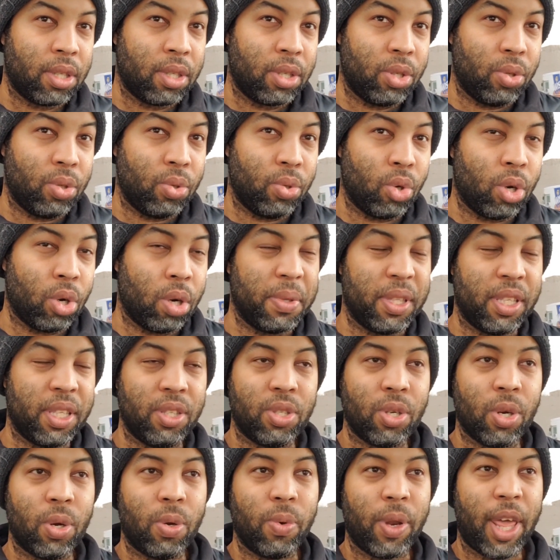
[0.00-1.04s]
you normally
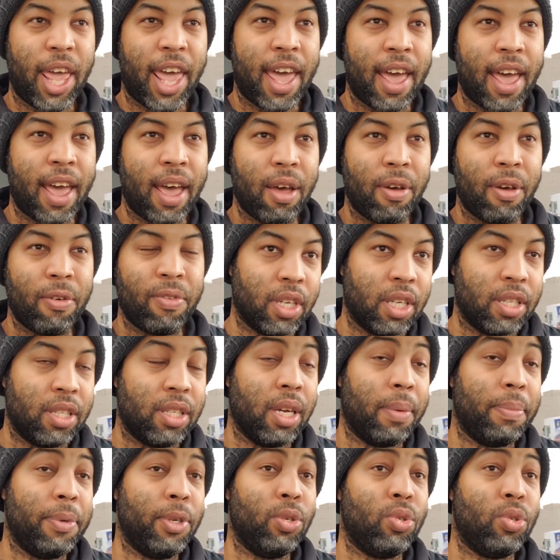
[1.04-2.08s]
don't have a
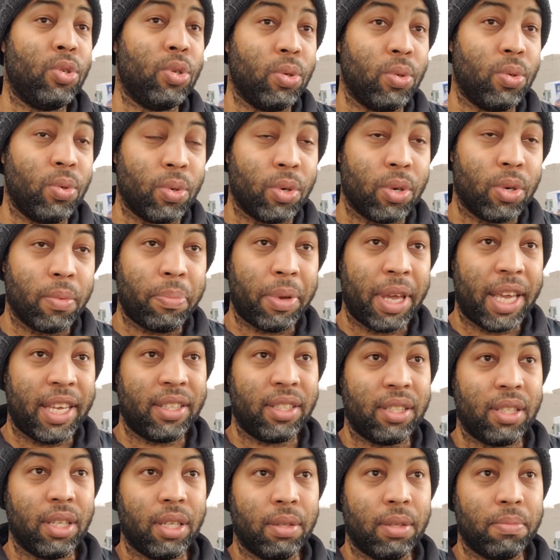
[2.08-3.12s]
W-2 or pay
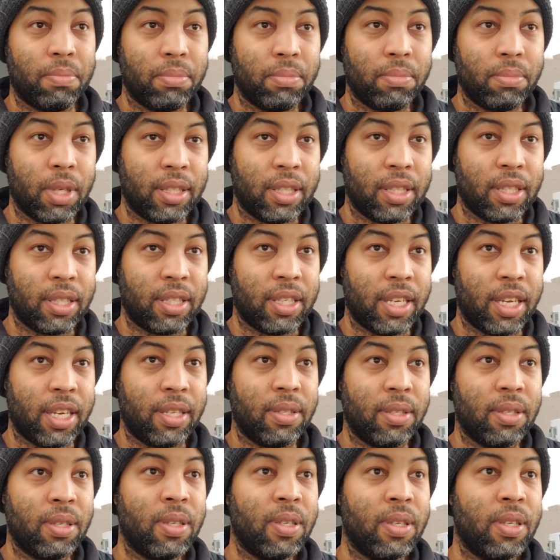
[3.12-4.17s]
stub to
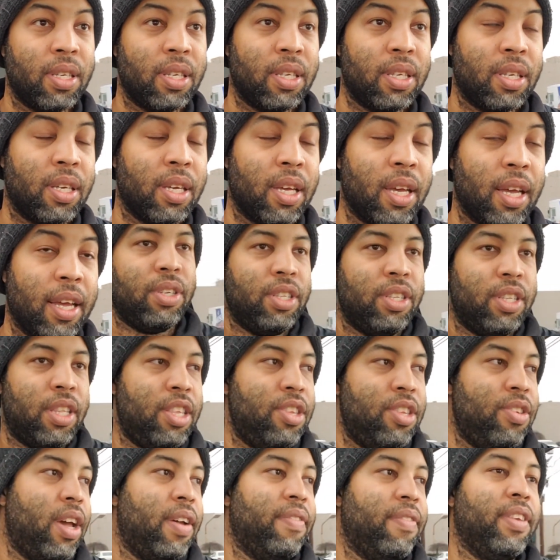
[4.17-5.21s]
send. And
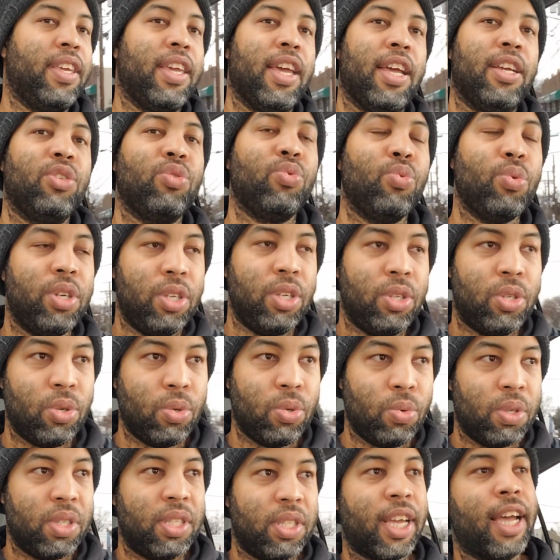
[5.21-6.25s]
then you have the
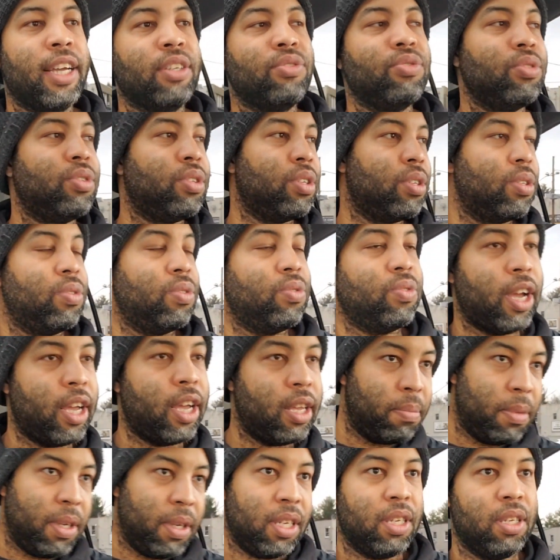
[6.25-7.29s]
catch-22 with tax returns,
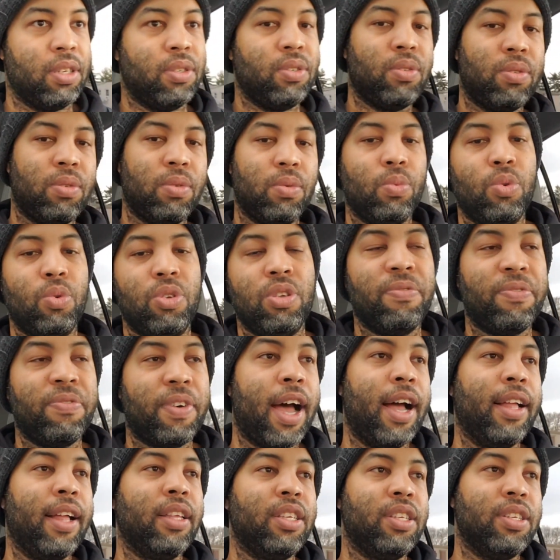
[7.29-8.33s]
right? Because when you're
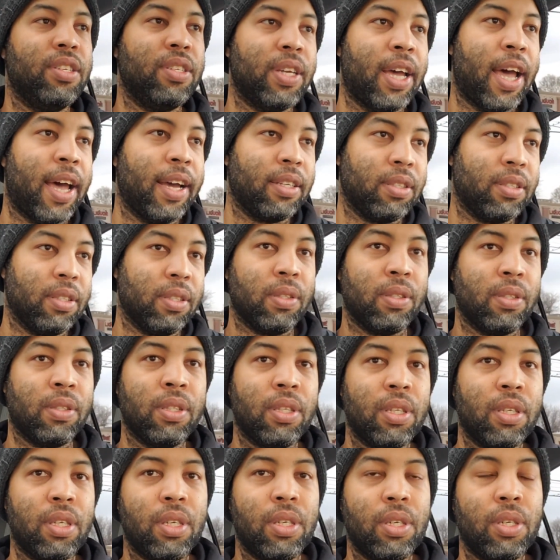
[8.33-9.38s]
filing your taxes,
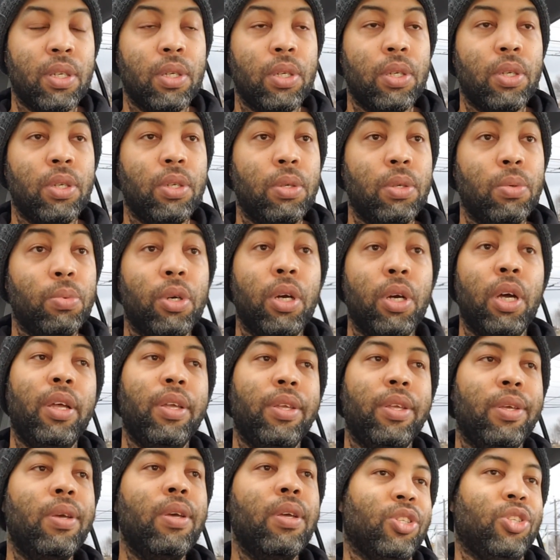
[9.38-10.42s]
you want
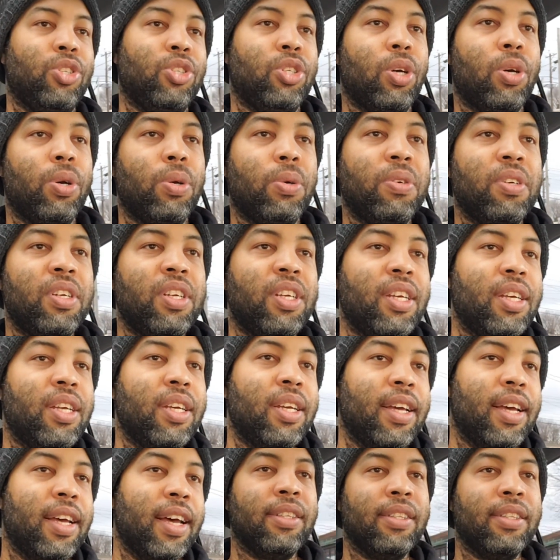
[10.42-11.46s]
to show
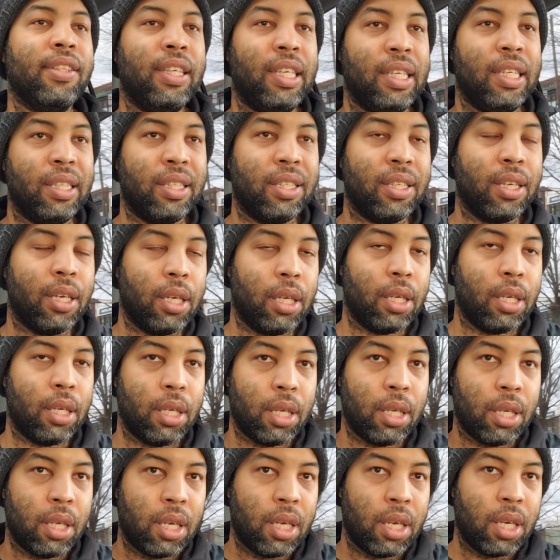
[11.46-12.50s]
the least
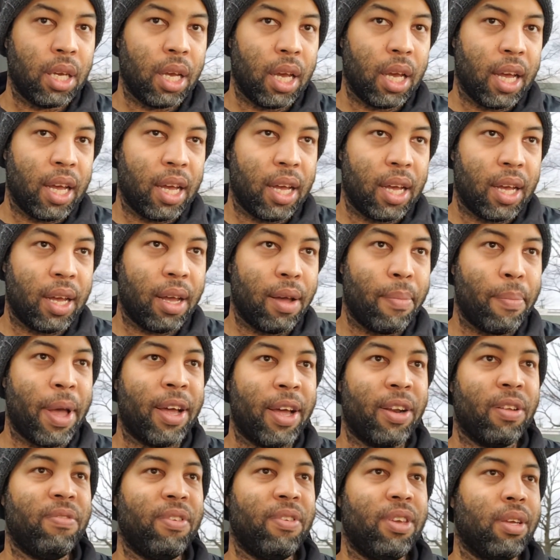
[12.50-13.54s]

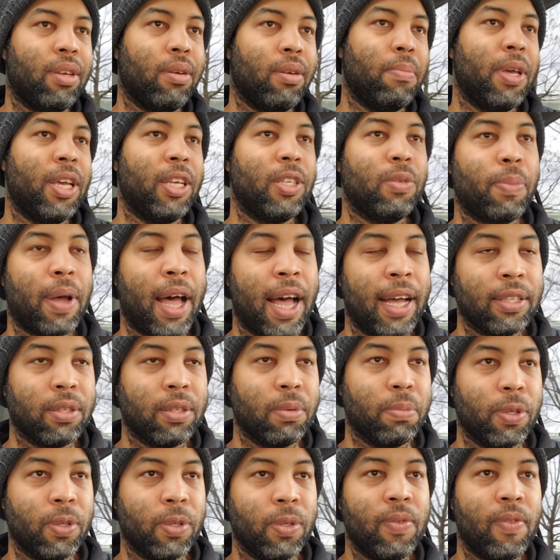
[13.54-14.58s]
amount of income as
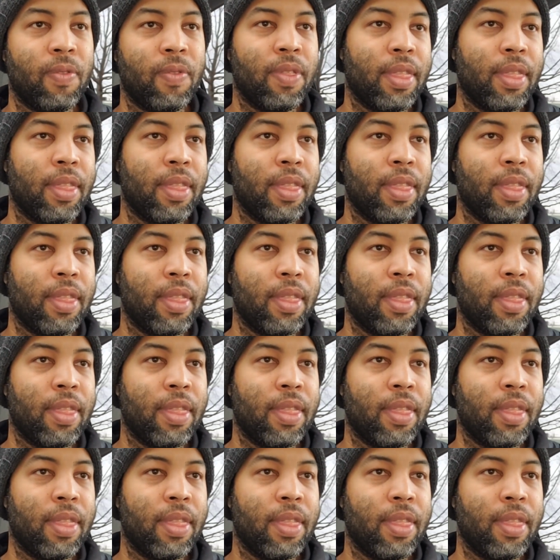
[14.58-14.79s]
possible.